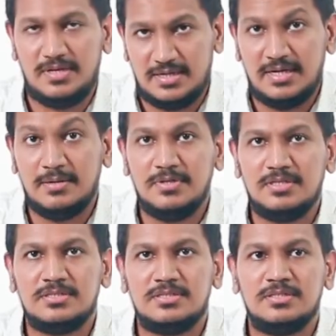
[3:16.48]

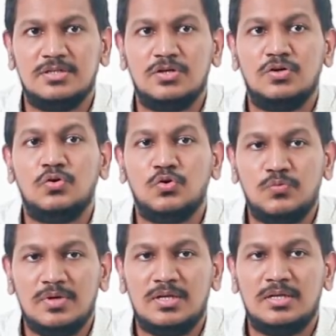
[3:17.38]
academics who
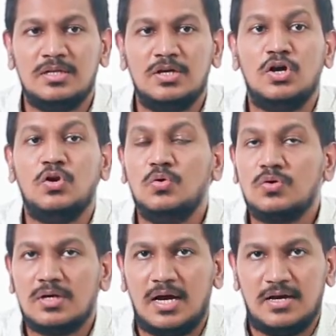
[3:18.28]
will
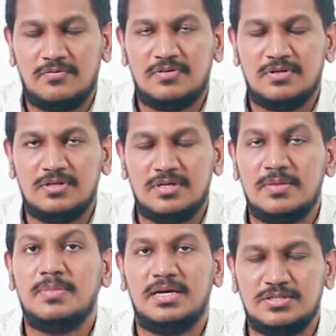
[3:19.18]
look after
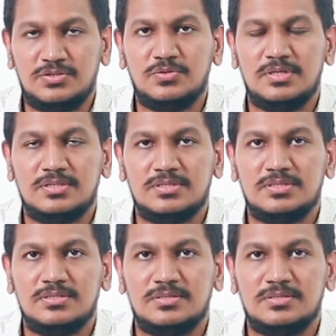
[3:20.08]
their students.